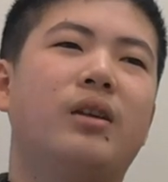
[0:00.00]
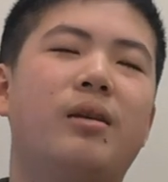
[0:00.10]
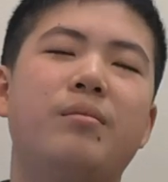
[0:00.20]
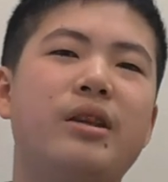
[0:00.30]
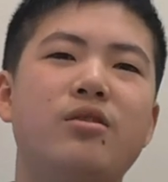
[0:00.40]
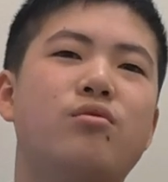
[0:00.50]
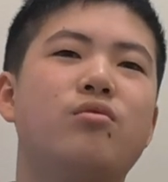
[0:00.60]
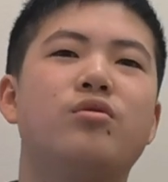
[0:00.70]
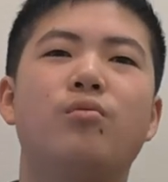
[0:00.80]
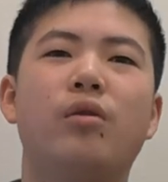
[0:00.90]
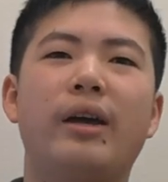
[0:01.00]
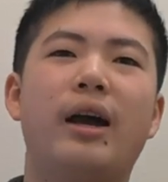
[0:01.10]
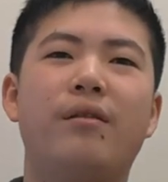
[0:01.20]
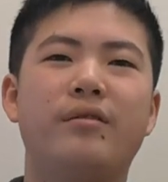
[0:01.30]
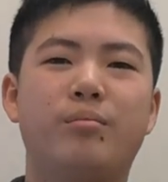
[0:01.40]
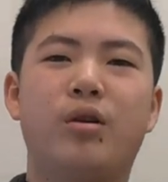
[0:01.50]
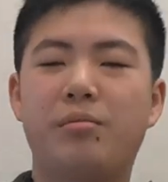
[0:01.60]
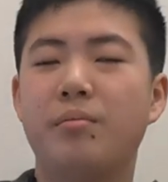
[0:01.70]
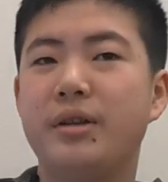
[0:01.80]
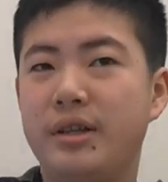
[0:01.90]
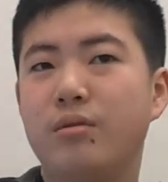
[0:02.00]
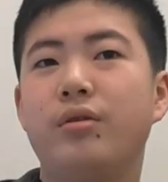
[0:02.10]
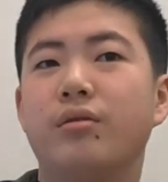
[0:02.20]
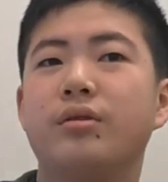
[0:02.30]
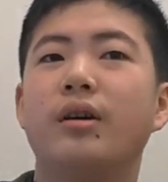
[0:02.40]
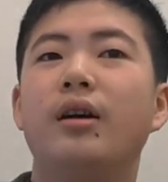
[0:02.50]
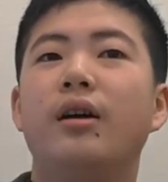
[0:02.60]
and many schools won't have the proper materials